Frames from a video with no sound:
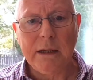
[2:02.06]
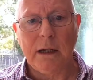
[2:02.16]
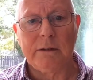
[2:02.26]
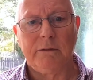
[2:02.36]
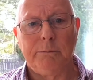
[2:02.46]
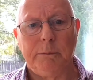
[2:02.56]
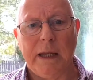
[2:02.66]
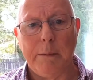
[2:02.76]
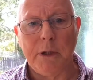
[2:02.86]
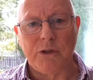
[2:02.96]
kind of
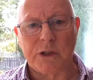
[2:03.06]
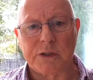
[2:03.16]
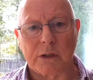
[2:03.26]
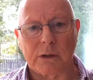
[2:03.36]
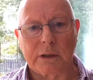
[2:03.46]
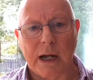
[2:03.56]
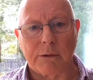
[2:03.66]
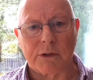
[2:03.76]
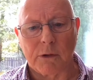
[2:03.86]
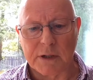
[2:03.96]
images or
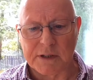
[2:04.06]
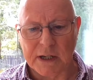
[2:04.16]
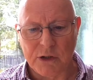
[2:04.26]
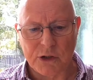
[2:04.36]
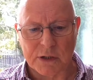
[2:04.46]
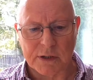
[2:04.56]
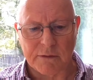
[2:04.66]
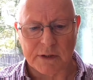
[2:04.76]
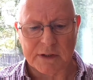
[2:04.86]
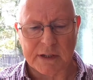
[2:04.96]
characterizations of
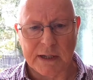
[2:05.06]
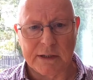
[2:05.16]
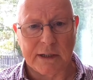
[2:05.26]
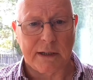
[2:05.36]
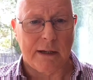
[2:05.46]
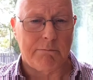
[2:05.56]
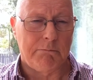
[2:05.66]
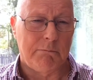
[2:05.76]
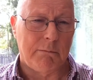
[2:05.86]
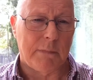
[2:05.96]
the saint.
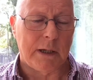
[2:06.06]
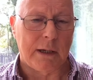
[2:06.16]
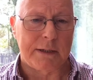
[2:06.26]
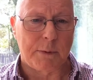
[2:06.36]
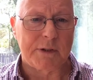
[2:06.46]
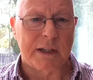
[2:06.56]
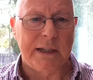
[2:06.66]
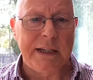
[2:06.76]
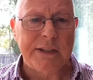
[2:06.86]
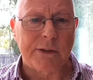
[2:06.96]
I suppose at
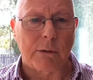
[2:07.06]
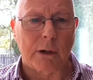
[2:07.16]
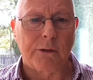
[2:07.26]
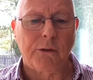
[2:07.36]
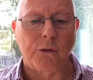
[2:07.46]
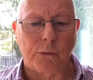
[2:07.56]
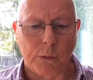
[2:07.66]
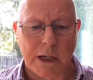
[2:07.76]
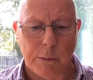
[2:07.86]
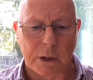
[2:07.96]
least there are
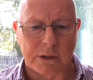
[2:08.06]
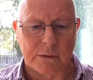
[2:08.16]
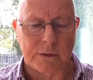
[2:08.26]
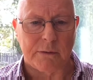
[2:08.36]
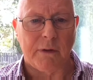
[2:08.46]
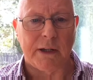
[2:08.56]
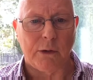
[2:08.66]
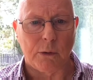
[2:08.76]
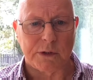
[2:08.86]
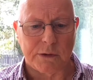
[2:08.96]
three. We could divide
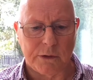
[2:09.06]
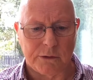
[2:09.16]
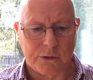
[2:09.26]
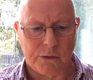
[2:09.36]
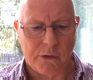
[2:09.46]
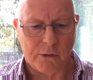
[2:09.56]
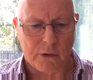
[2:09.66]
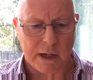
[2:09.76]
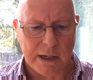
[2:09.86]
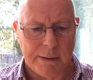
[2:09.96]
those into
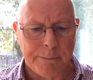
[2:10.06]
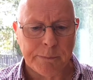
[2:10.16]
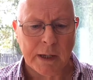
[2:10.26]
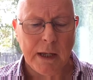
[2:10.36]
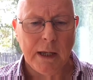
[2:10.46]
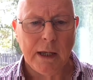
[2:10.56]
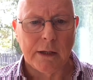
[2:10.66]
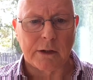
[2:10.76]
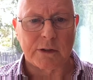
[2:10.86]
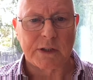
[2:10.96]
three.
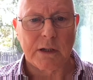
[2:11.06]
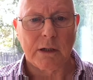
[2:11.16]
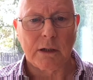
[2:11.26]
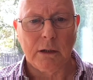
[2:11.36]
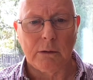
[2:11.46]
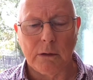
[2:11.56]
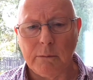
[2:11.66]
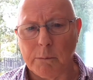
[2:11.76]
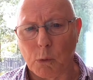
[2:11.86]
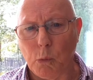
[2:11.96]
There's
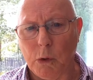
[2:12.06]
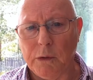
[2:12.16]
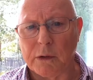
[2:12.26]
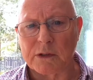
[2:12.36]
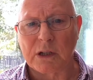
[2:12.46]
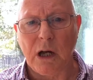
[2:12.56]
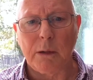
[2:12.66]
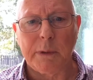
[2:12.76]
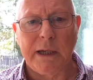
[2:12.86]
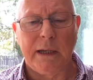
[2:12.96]
number one, there's
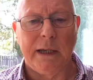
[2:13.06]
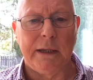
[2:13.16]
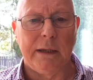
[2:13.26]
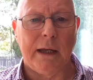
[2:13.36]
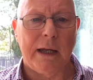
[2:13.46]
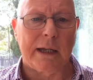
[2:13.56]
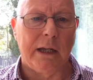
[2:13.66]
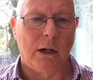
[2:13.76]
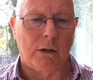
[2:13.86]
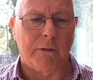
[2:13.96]
Cholmcille in the
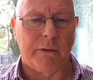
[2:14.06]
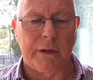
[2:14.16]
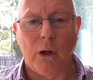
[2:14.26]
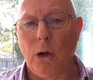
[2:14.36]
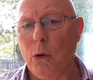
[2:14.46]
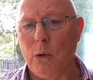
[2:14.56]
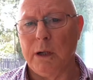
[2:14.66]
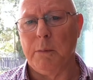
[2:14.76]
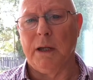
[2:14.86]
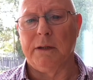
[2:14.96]
hagiography, the holy
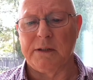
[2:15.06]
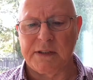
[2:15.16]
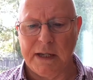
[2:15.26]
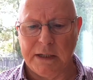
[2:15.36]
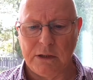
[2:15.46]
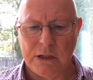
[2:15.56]
man, the saint,